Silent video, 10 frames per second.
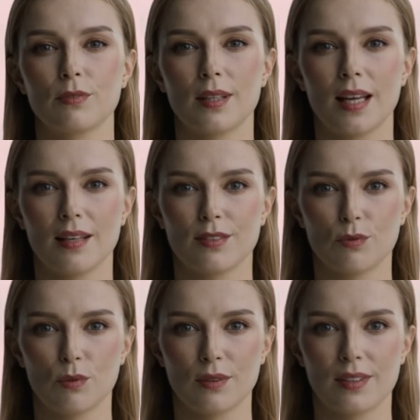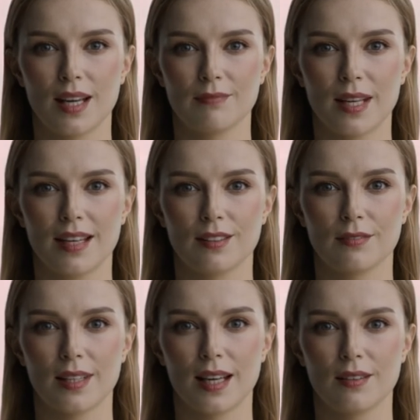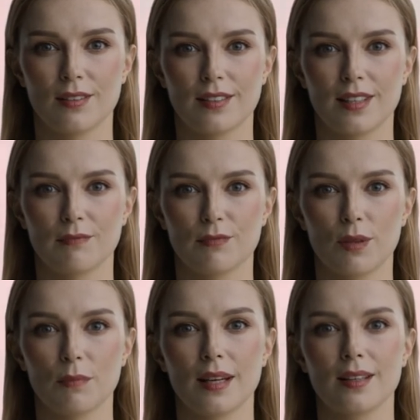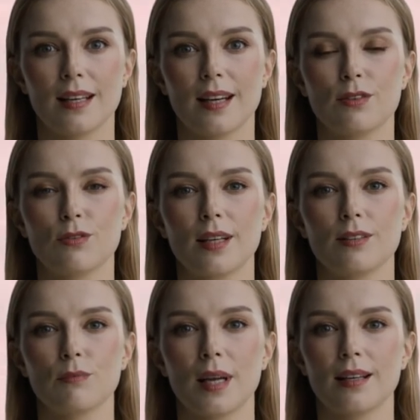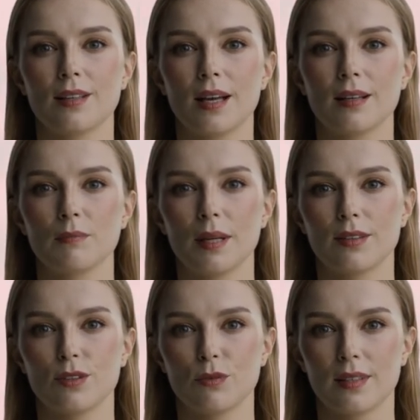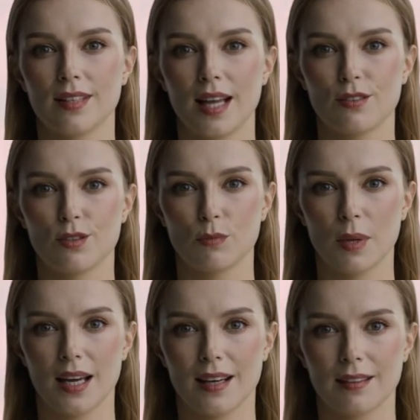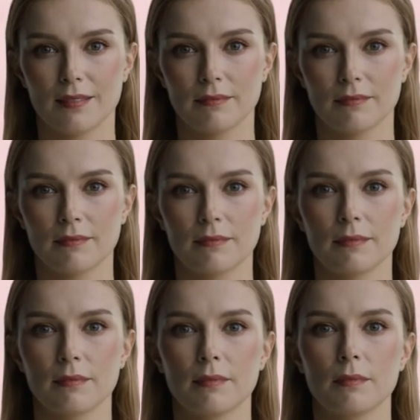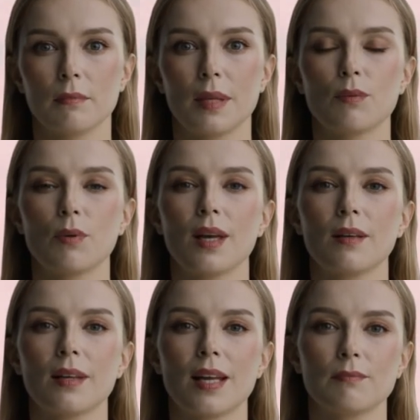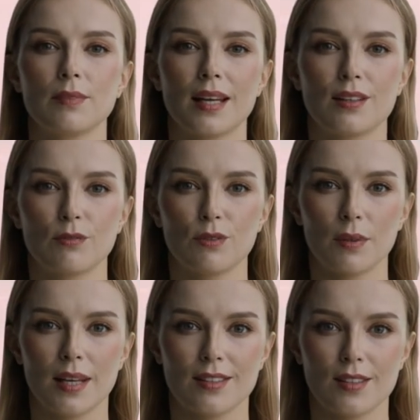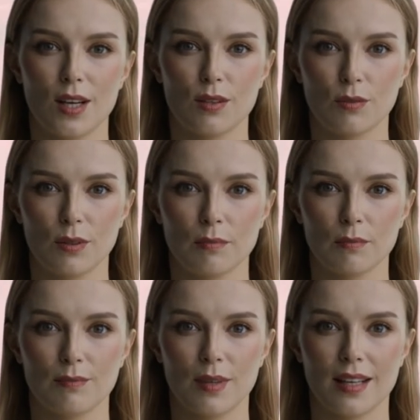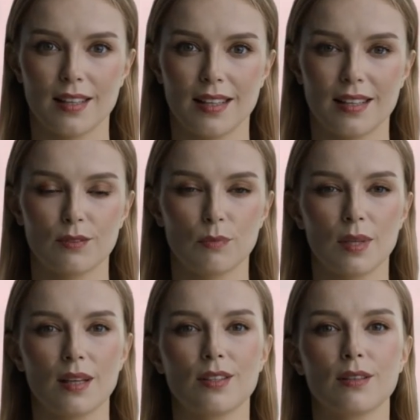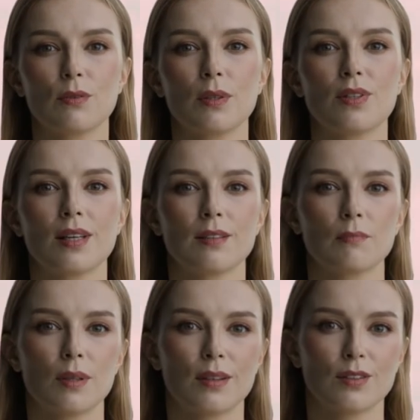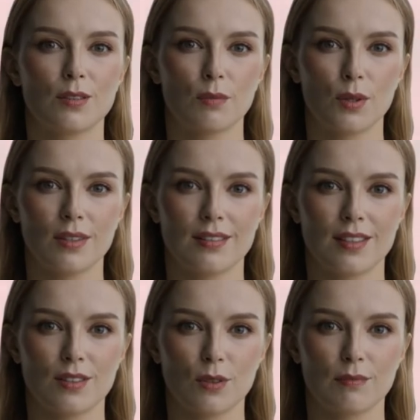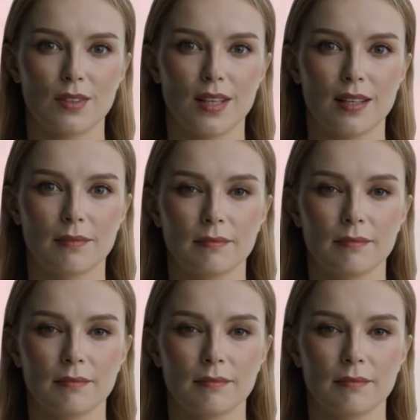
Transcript: the last quarter have lessened the urgency for immediate interest rate cuts by the Swiss National Bank. Meanwhile, inflation remains low, providing little pressure to adjust monetary policy swiftly.